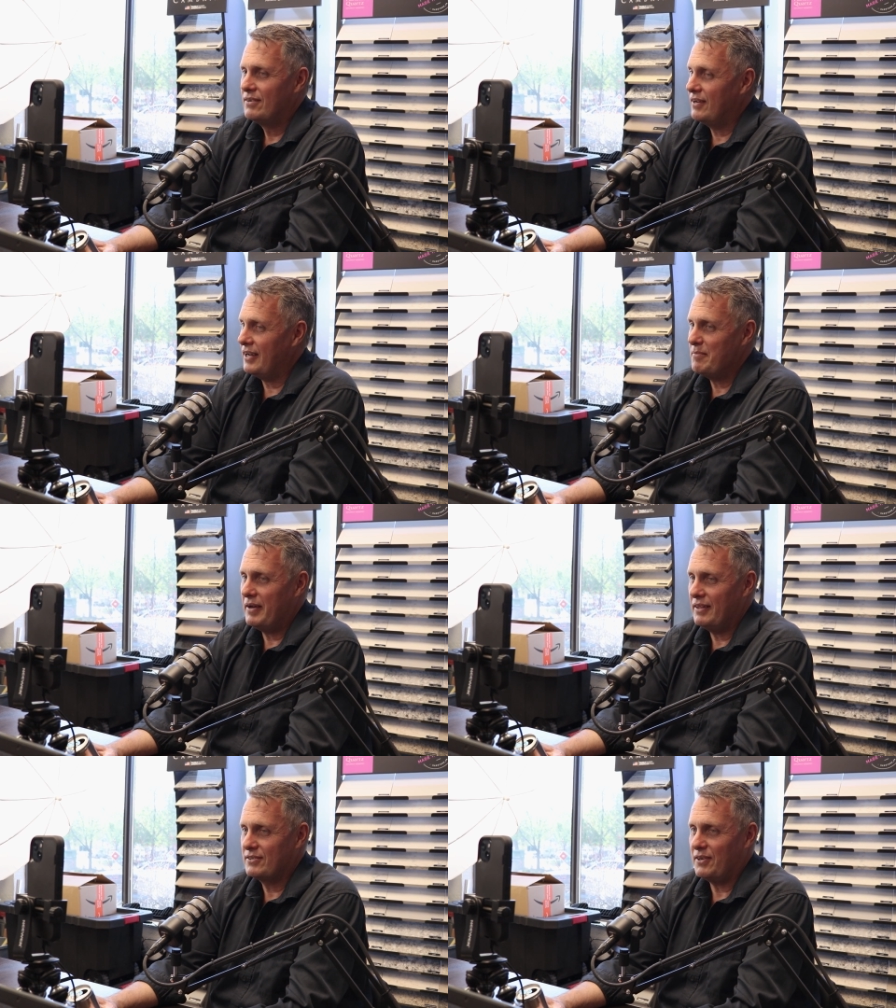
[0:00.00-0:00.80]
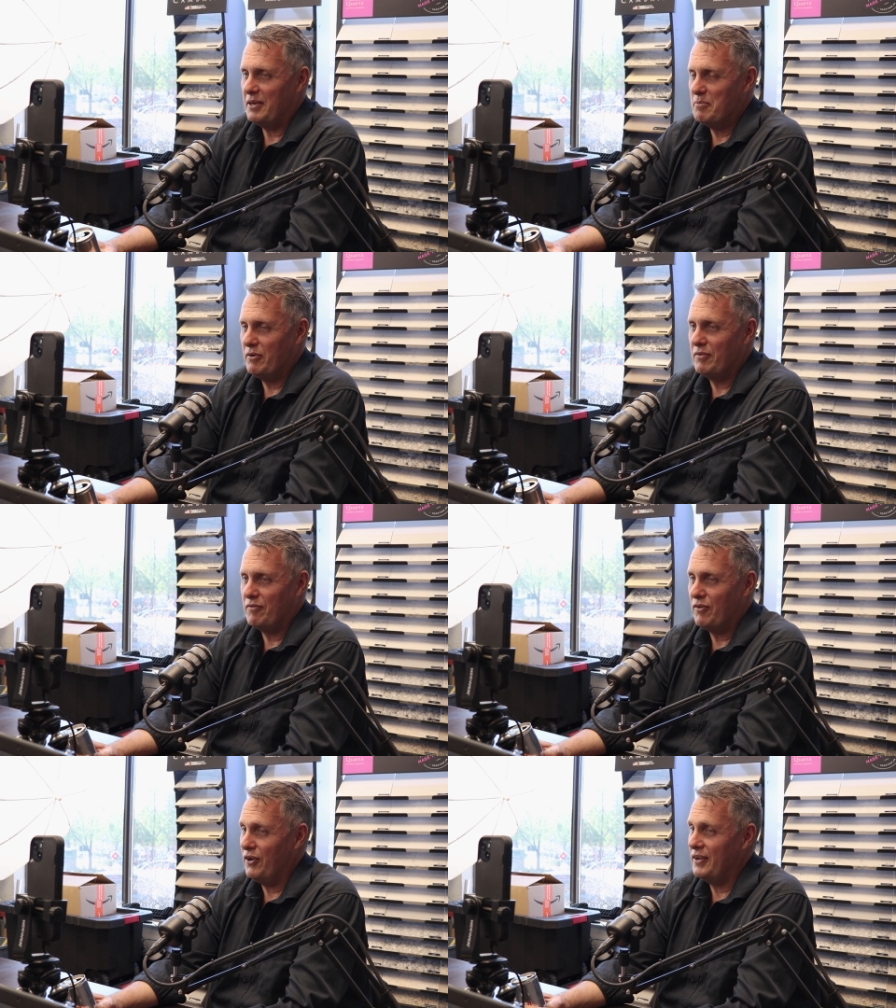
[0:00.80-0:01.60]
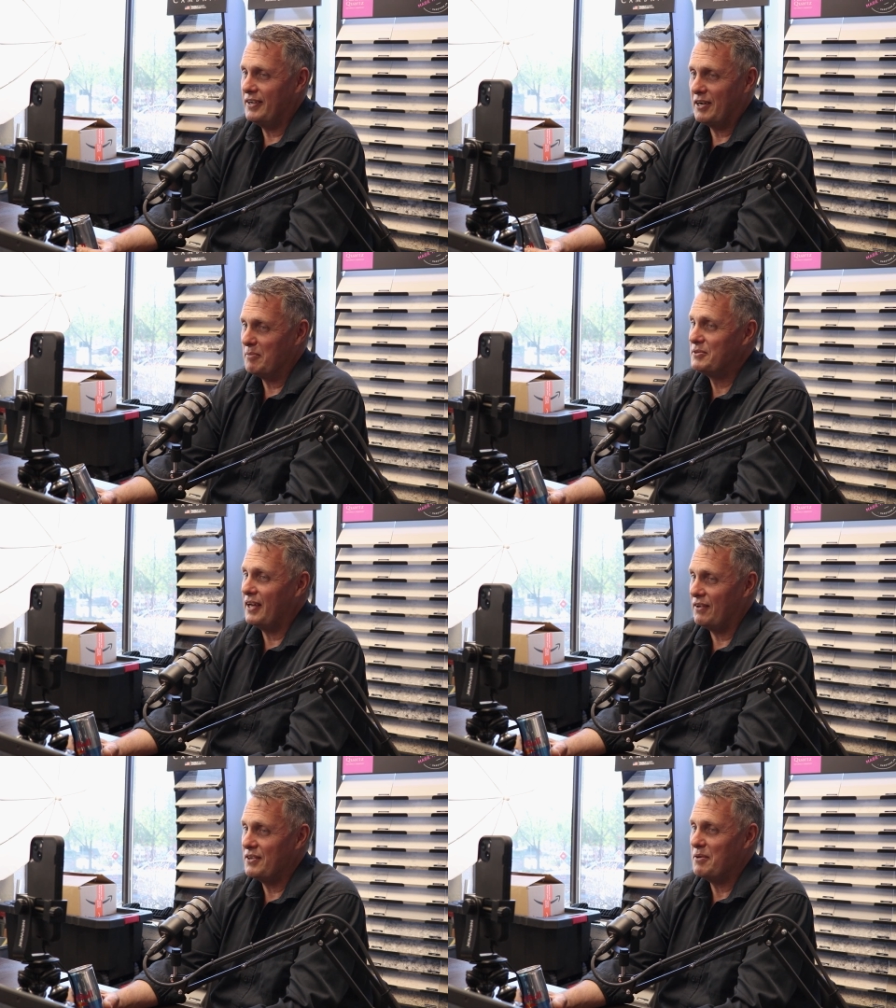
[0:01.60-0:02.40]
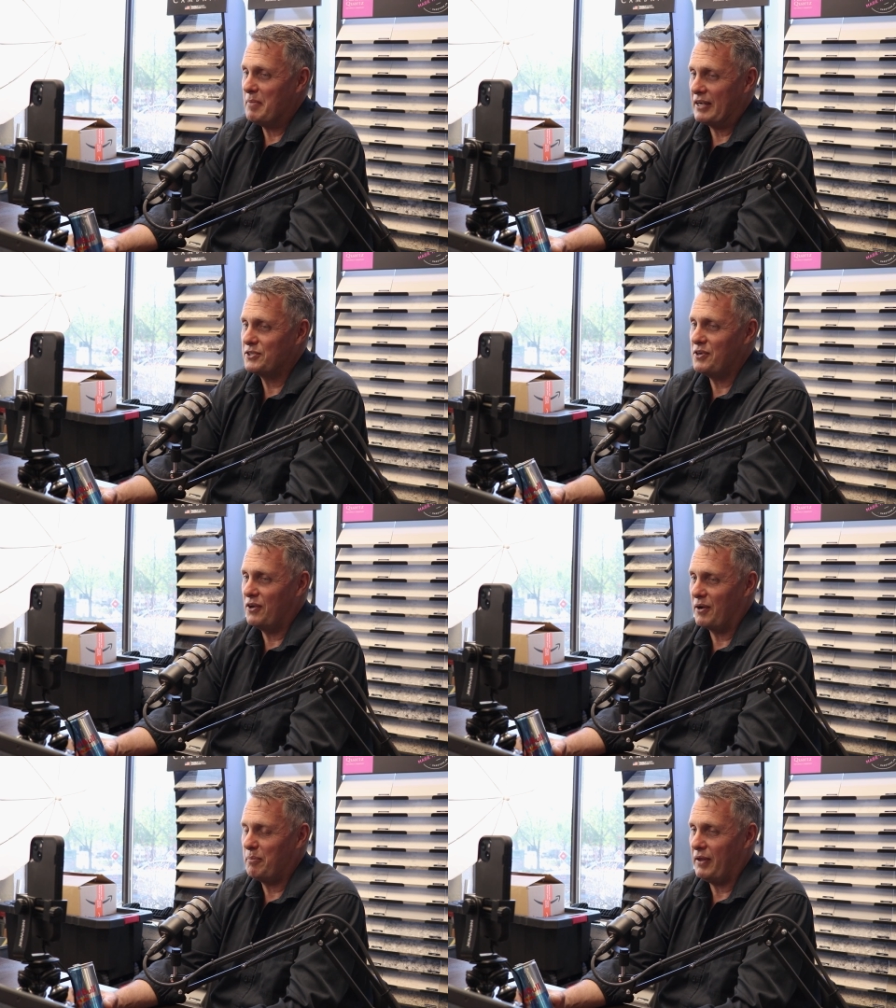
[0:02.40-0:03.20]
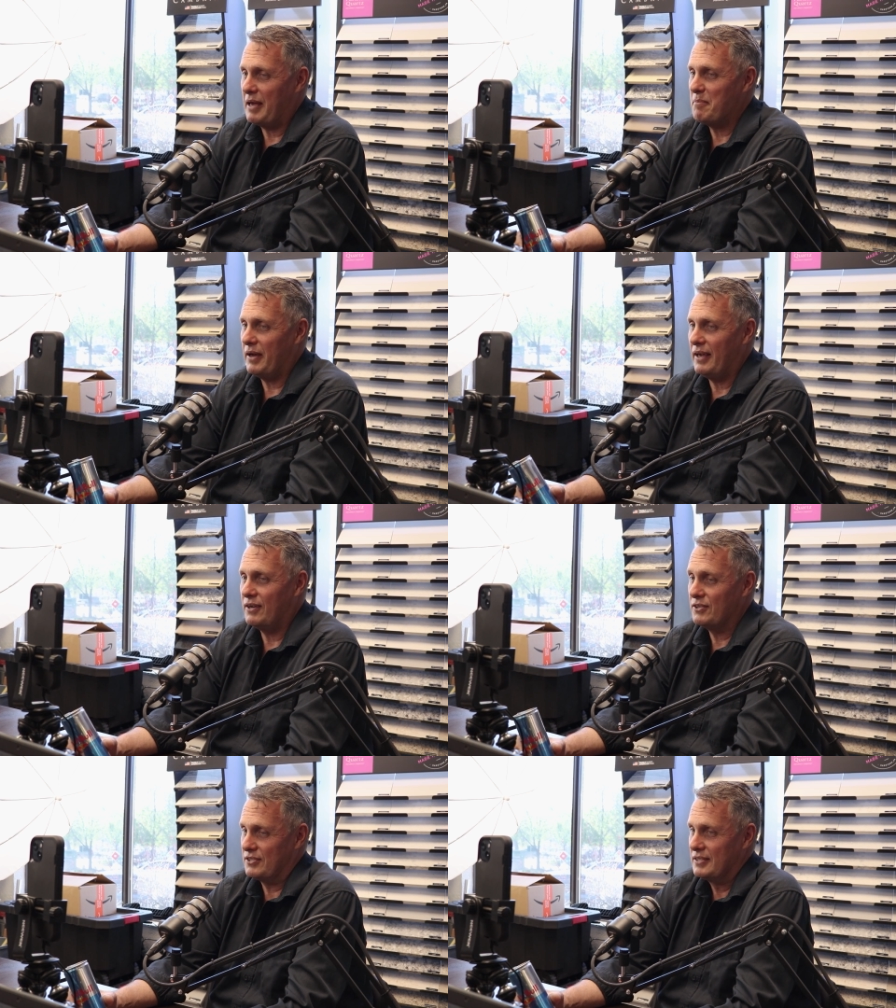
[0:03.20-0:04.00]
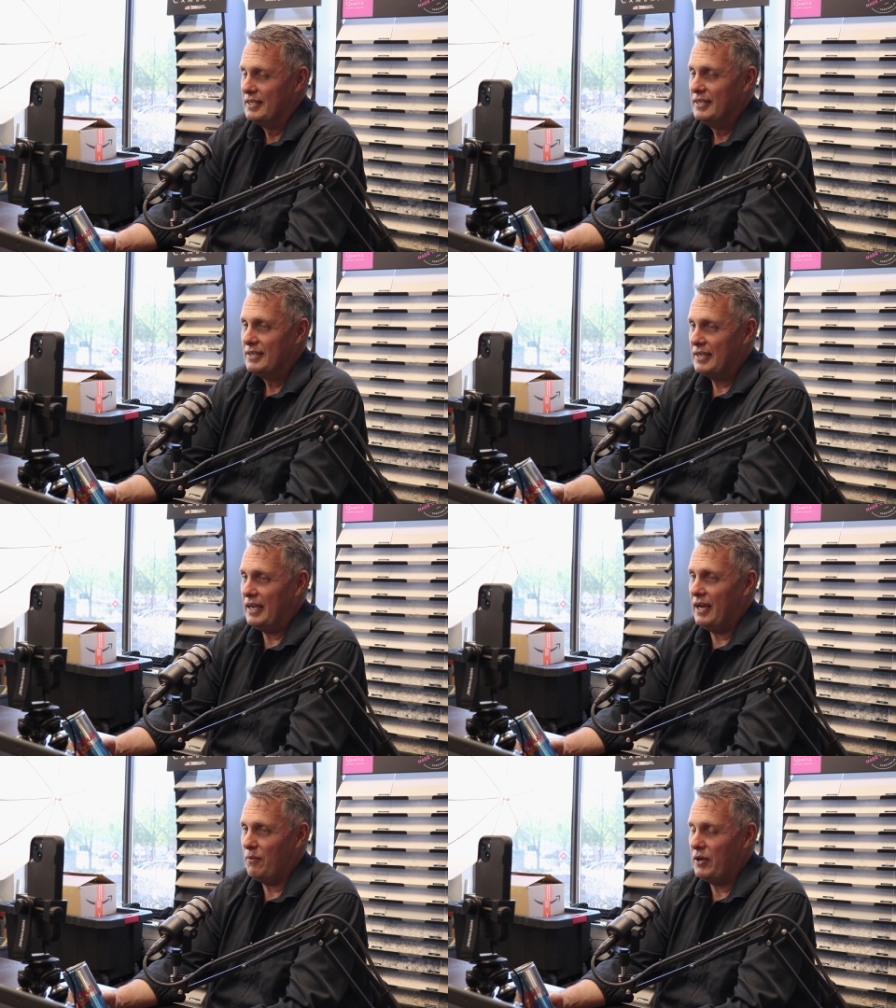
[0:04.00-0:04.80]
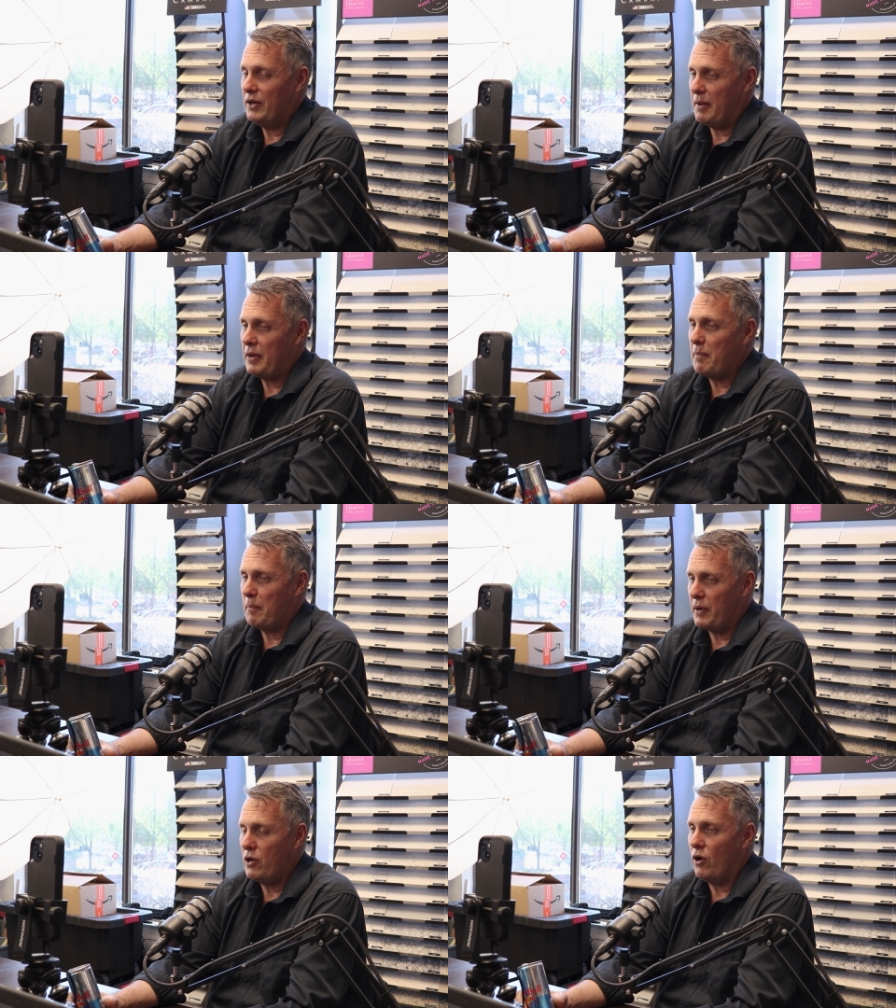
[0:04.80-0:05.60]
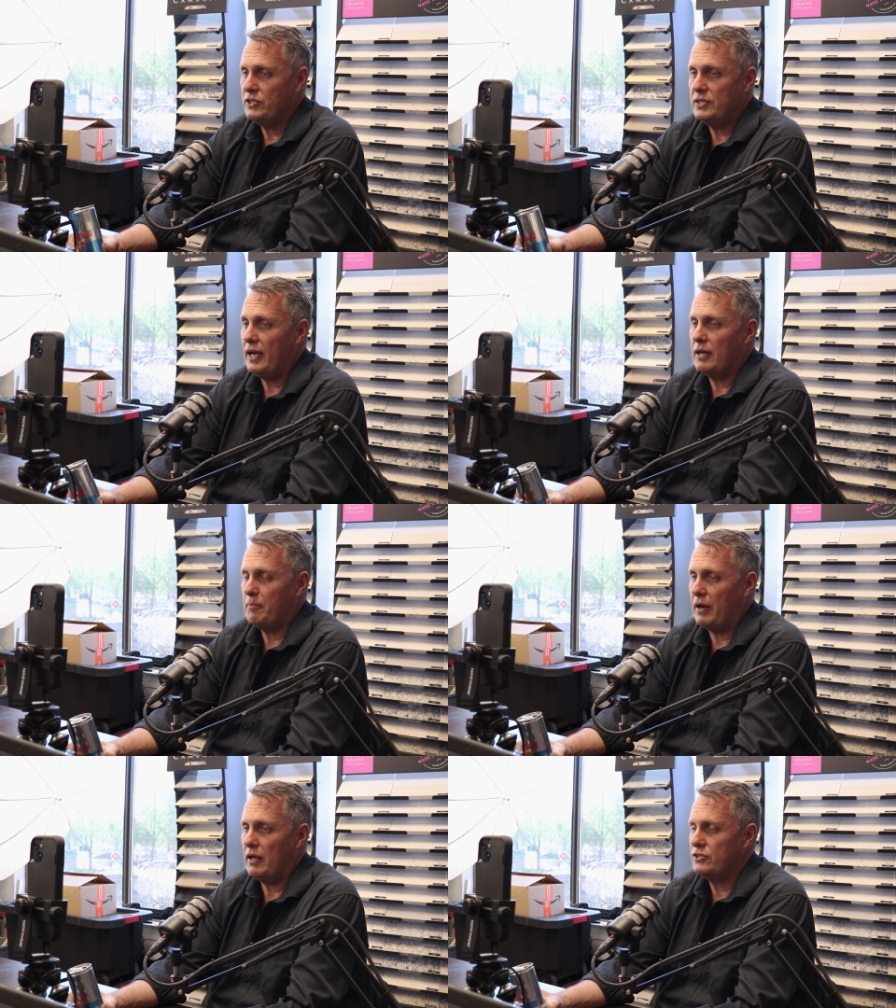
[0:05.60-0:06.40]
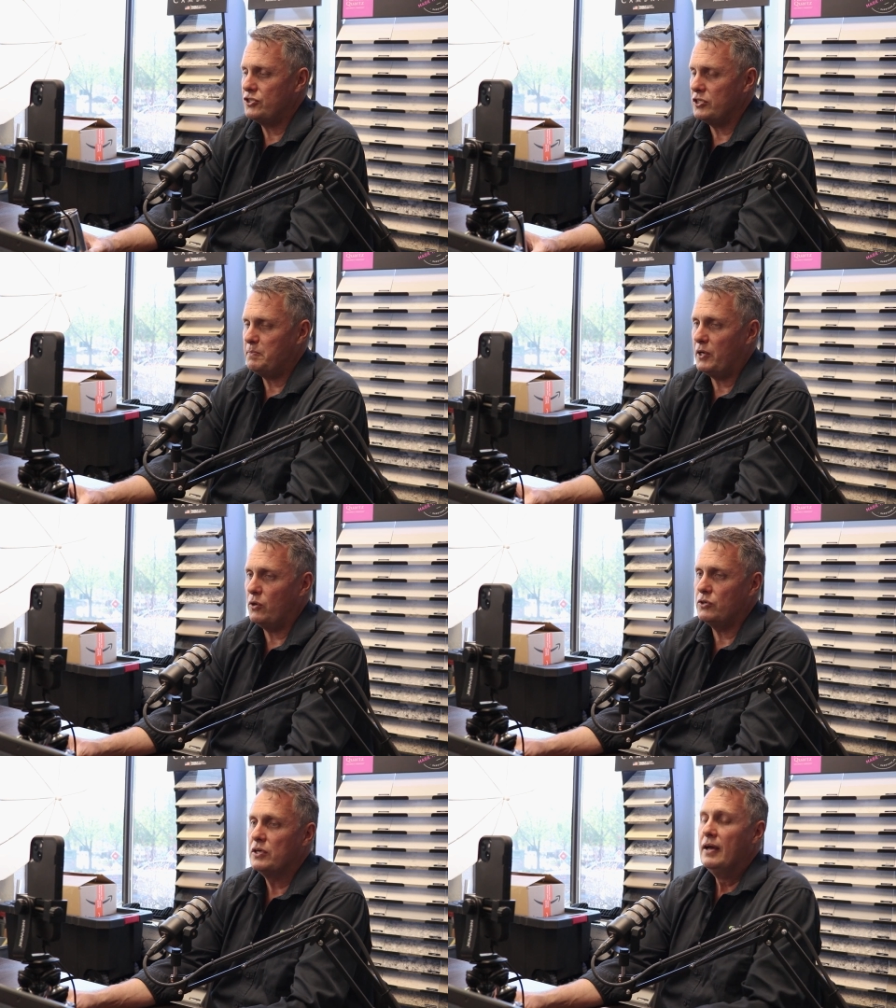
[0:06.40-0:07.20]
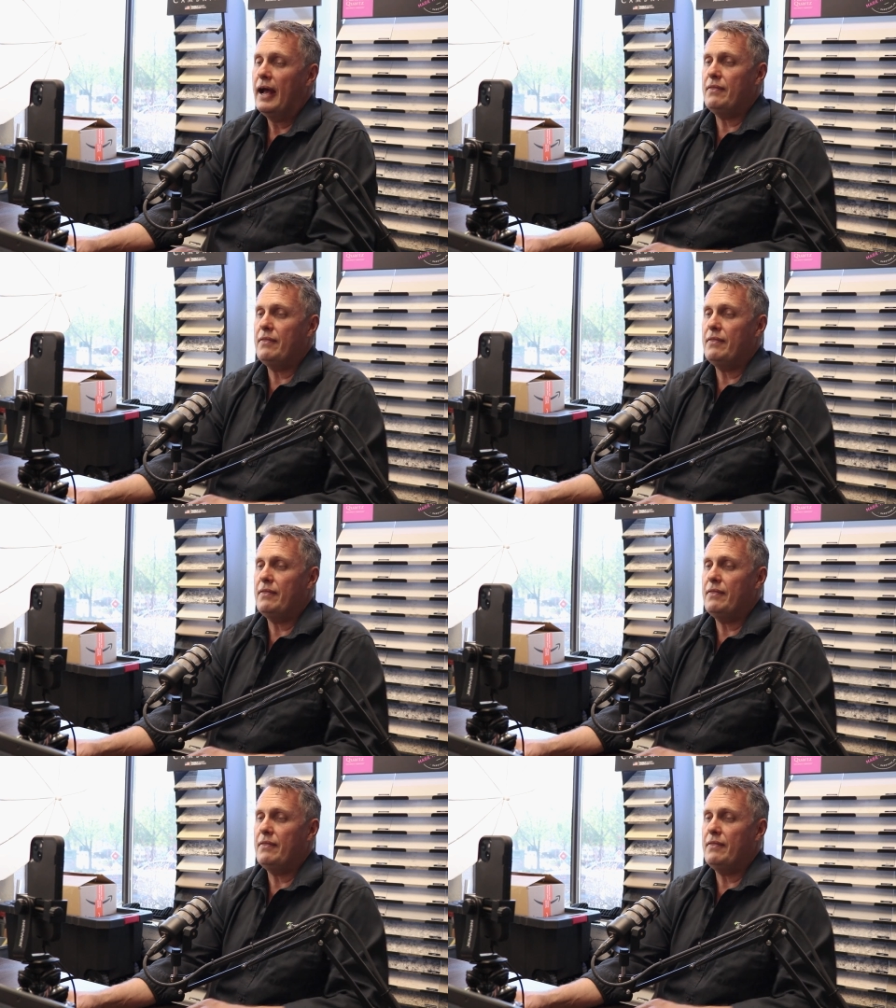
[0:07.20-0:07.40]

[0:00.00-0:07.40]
Righto, mate. Looks like you're moving to Vernon, and I'm telling you, make sure you got a plan B because yeah, we keep, keep a pretty high standard, but it's just because,